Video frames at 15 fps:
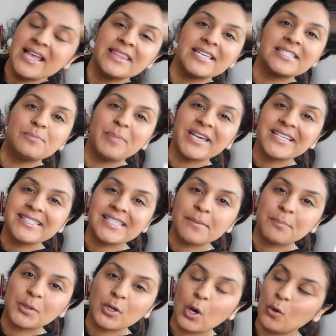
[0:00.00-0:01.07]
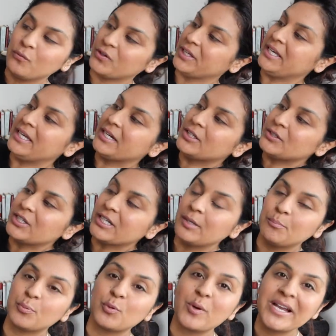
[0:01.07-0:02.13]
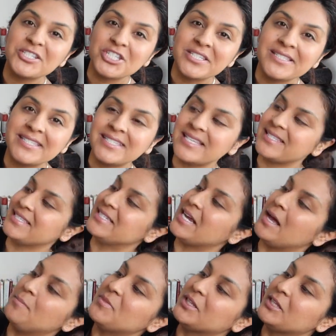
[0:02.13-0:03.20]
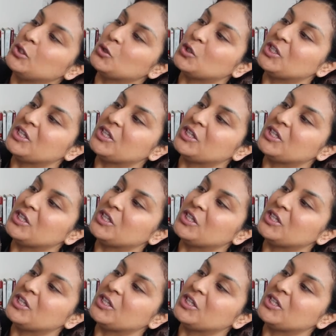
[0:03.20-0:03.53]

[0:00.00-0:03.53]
this big zipper over here, the compression system, the little